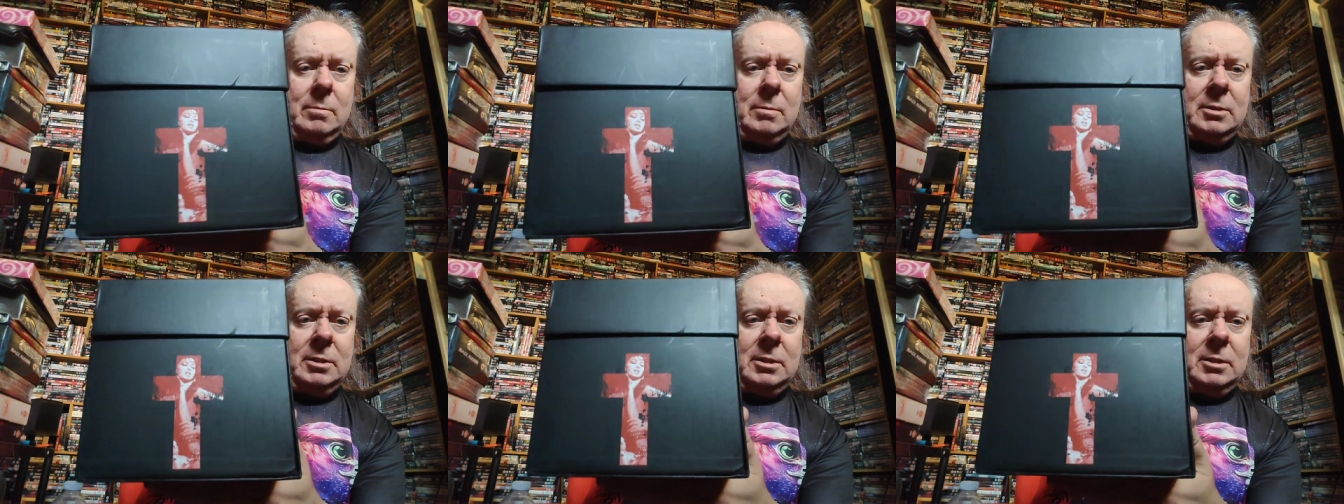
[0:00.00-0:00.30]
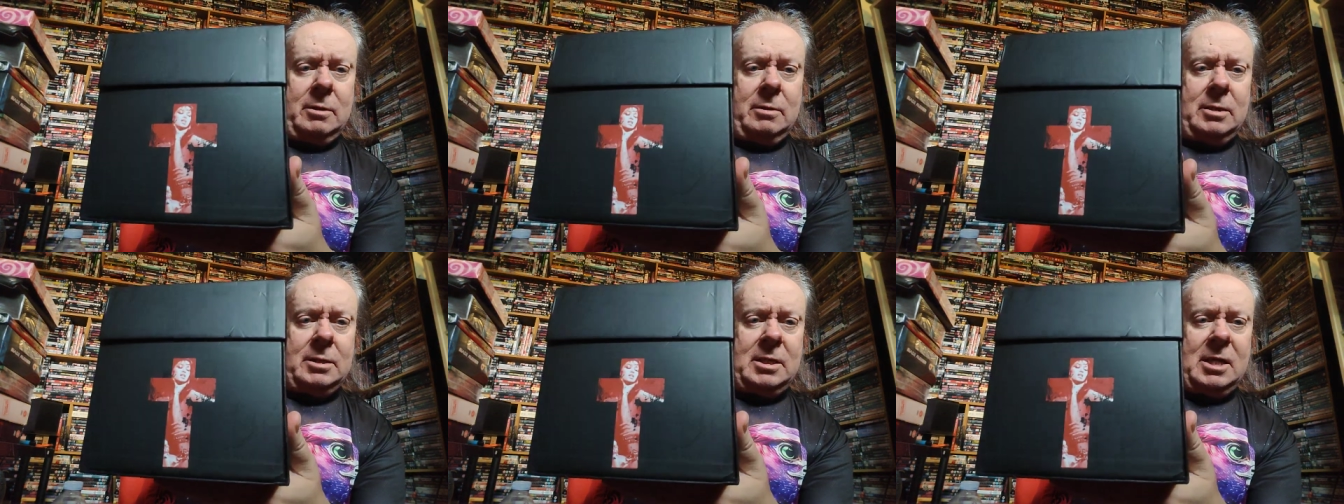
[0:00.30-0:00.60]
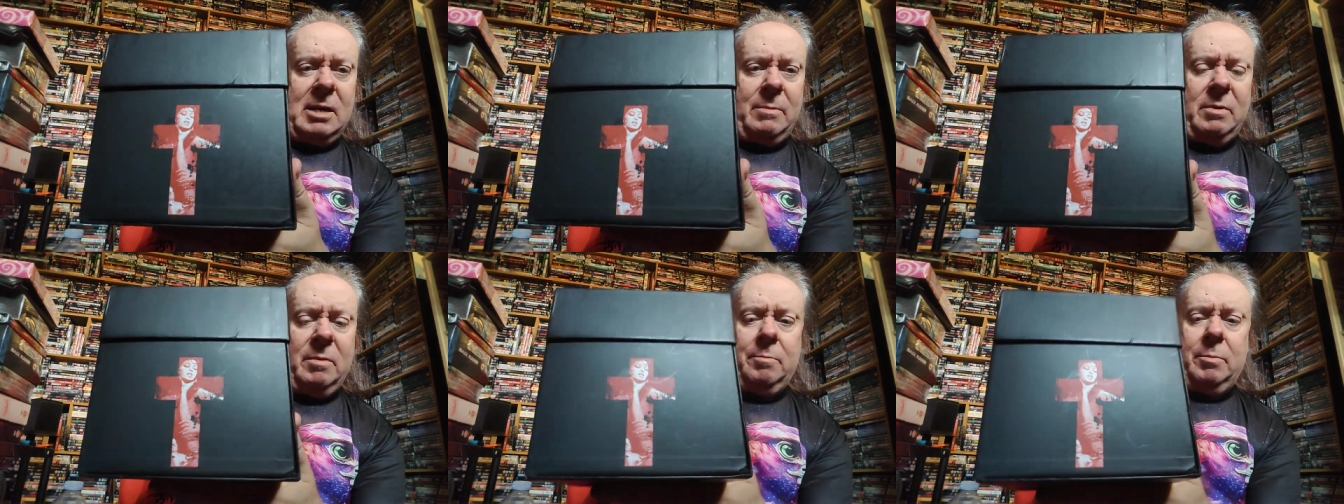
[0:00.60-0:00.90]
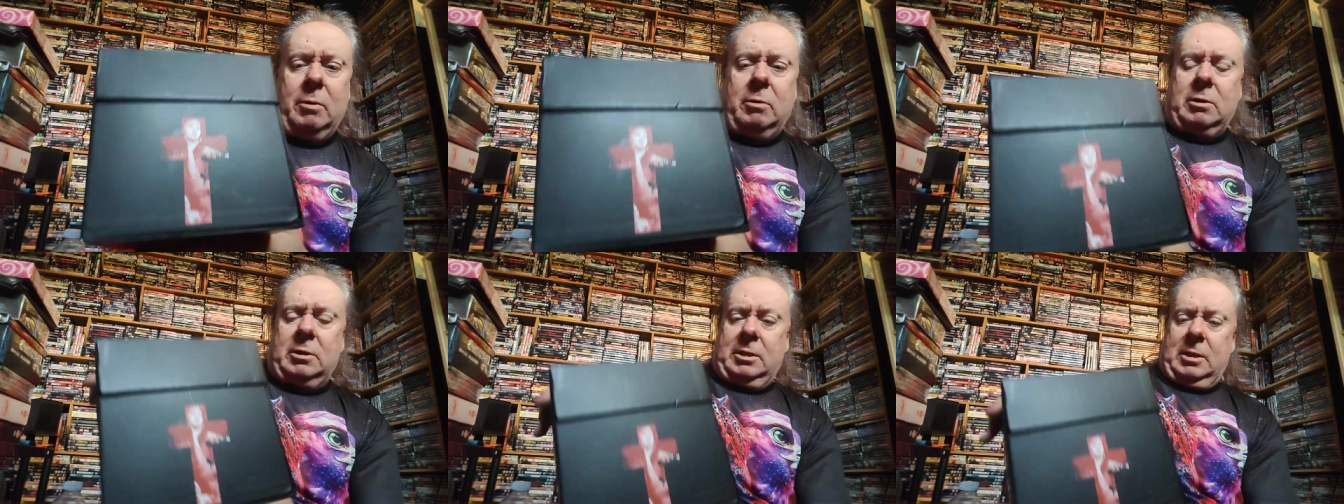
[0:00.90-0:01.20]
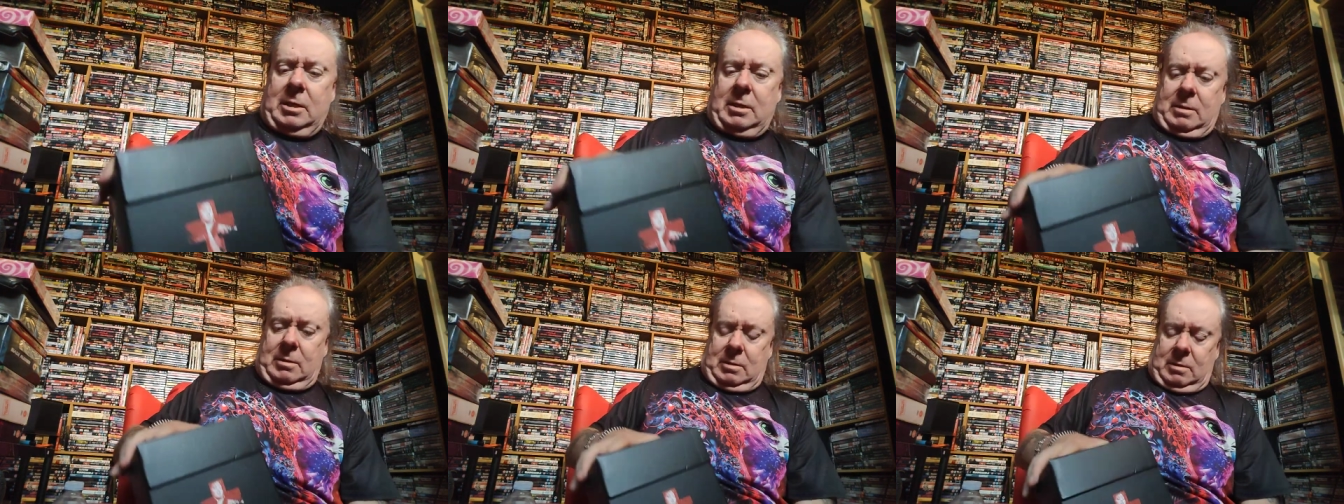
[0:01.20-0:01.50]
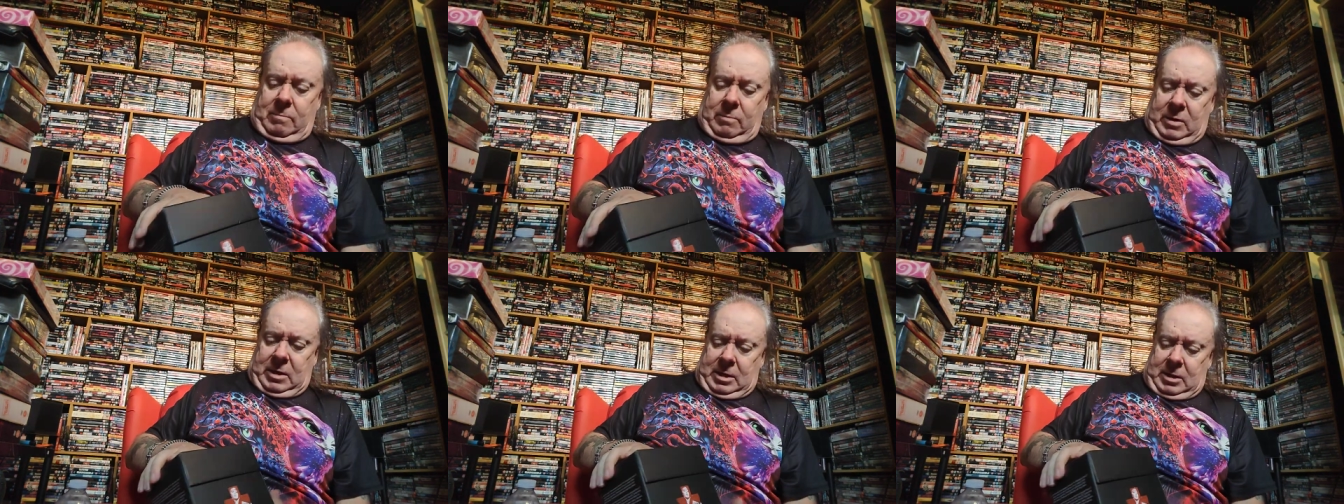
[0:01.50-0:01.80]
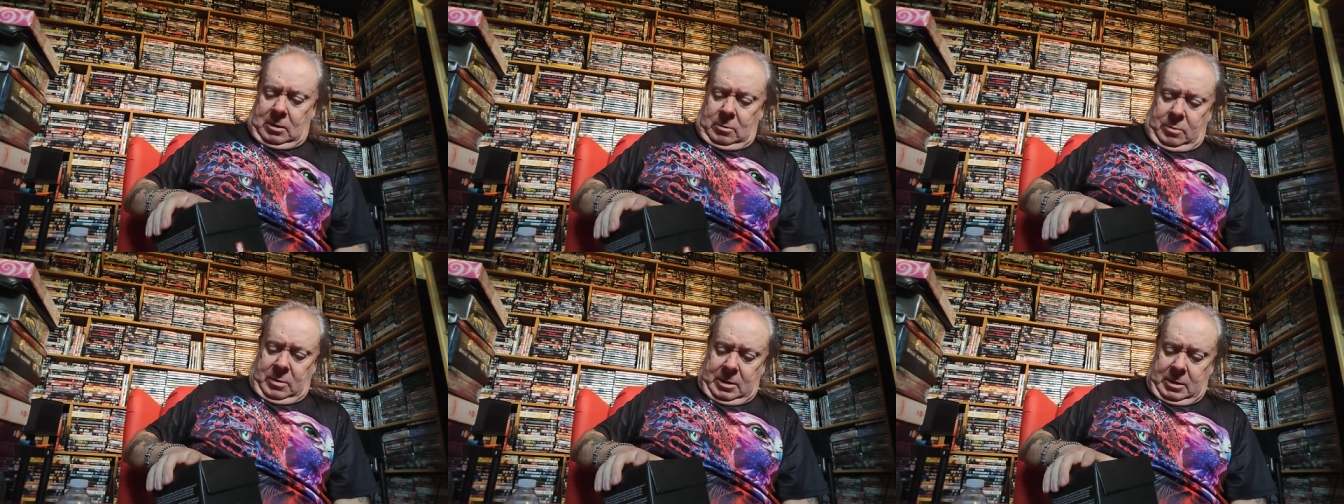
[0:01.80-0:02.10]
It's a nice Hammer box set. We can
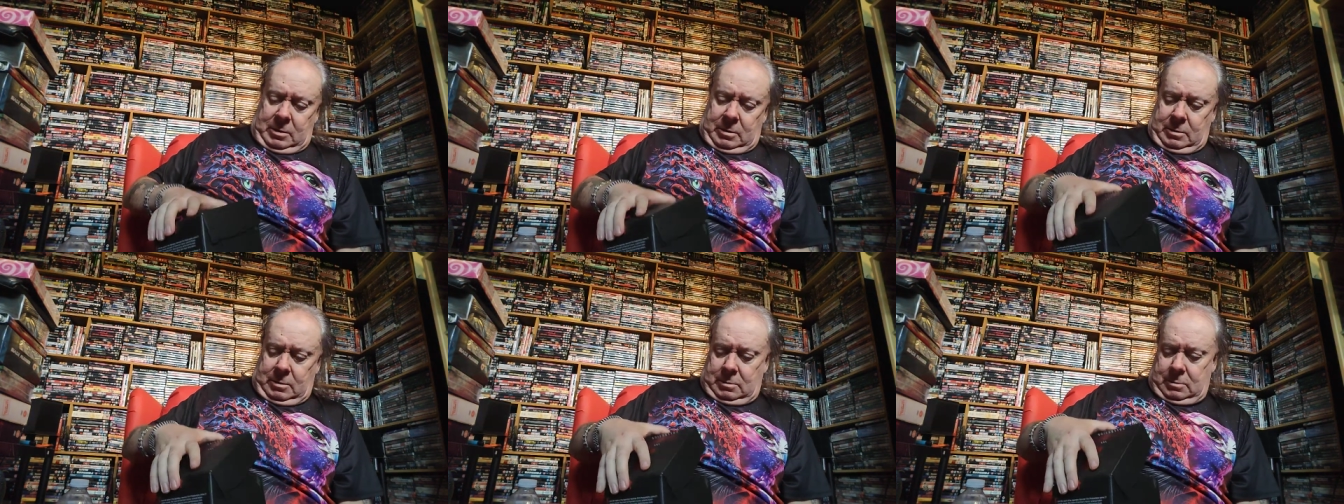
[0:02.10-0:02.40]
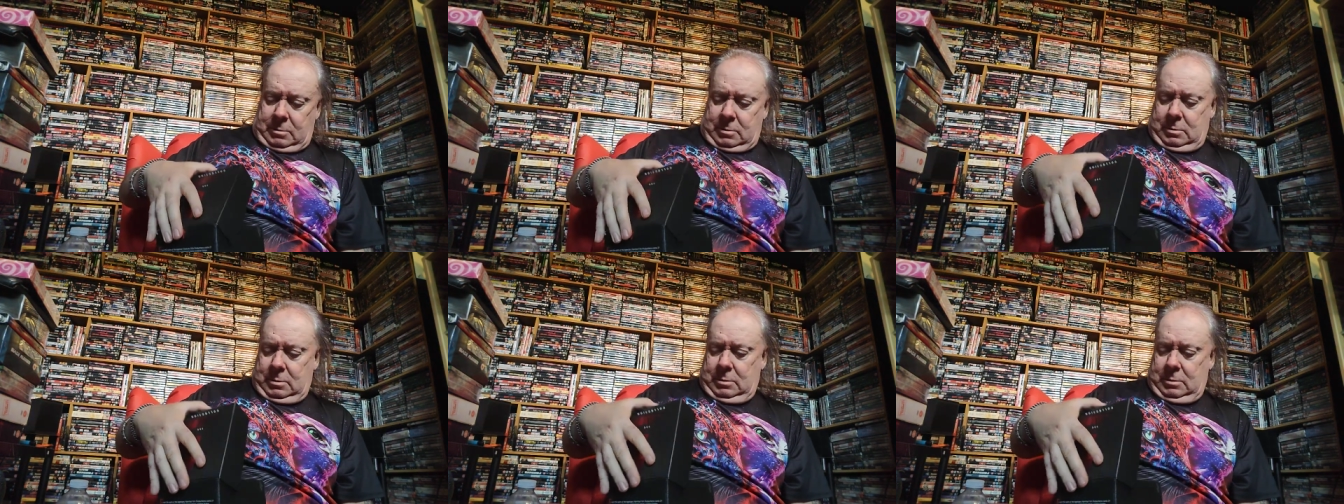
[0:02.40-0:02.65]
open it or not.